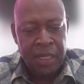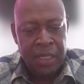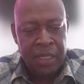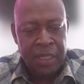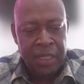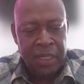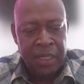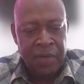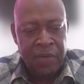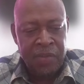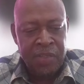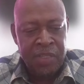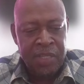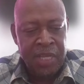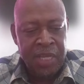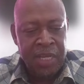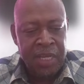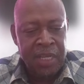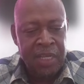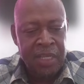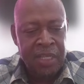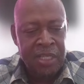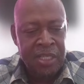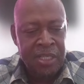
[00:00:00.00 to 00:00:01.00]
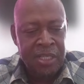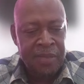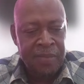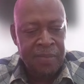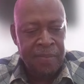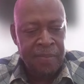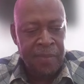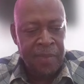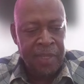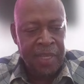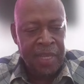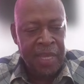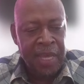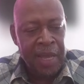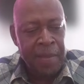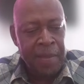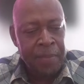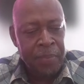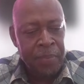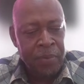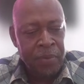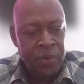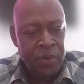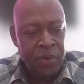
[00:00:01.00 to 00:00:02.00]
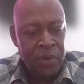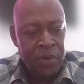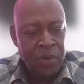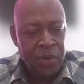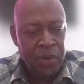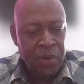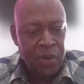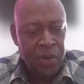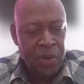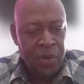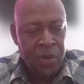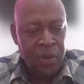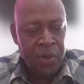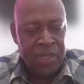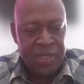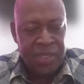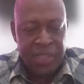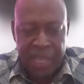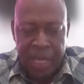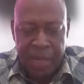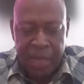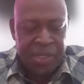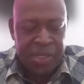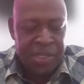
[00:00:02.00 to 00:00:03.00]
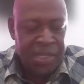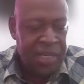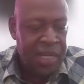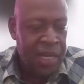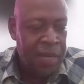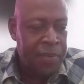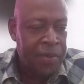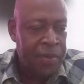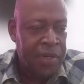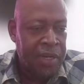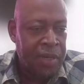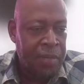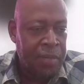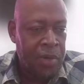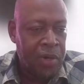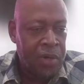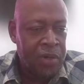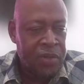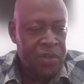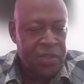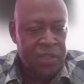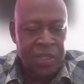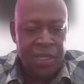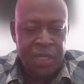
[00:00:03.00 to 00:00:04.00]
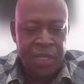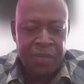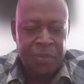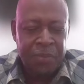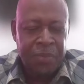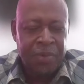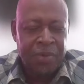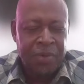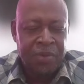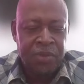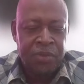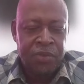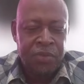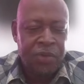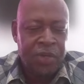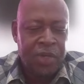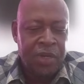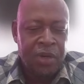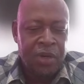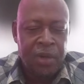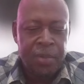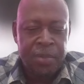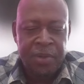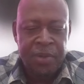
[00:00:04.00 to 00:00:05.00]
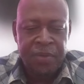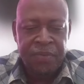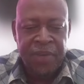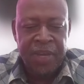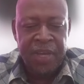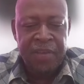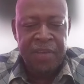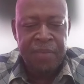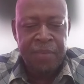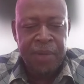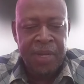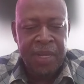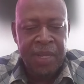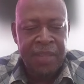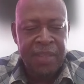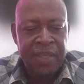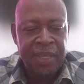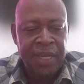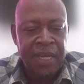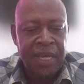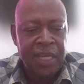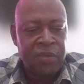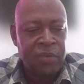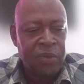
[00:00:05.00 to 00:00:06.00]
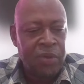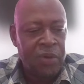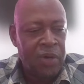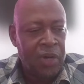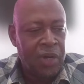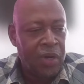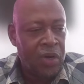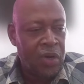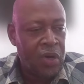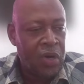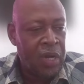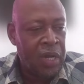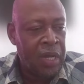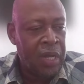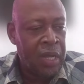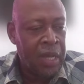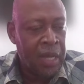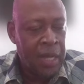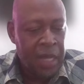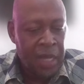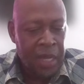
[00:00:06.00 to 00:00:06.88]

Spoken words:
There isn't any cap or established cap on the amount to say three or up to five, but I think as we go along,